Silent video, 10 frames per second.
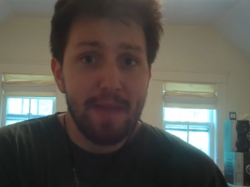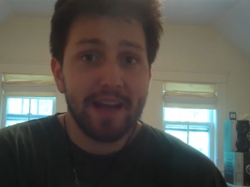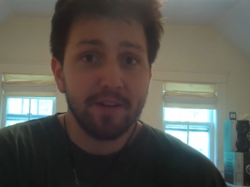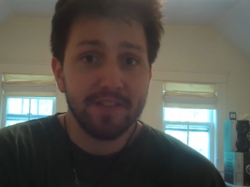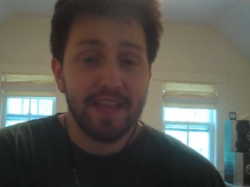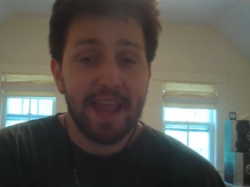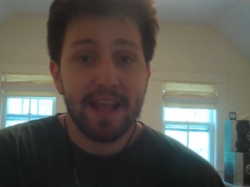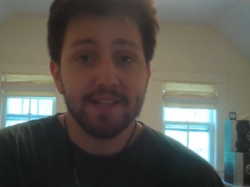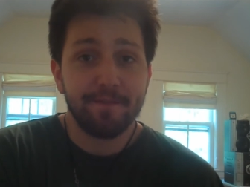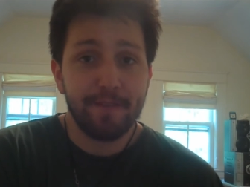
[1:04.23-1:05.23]
Manos the
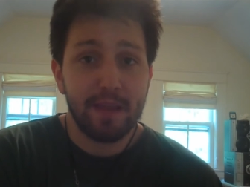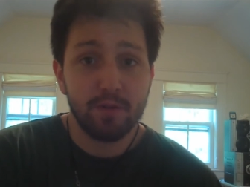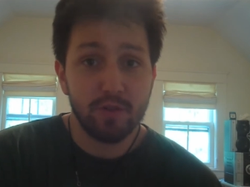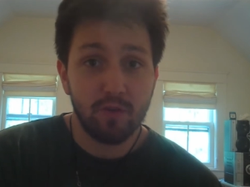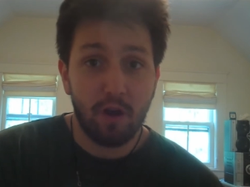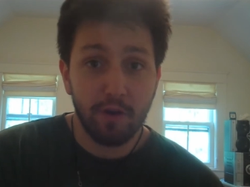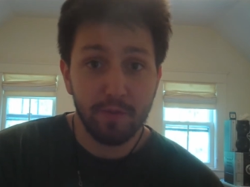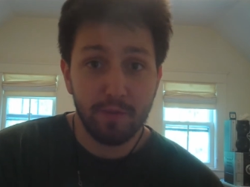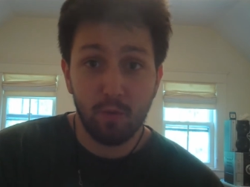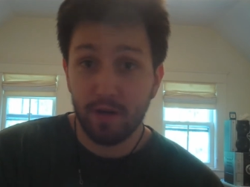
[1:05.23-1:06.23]
Hands of Fate, which is
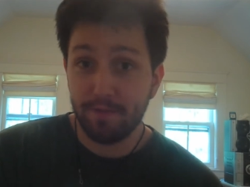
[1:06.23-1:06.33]
arguably one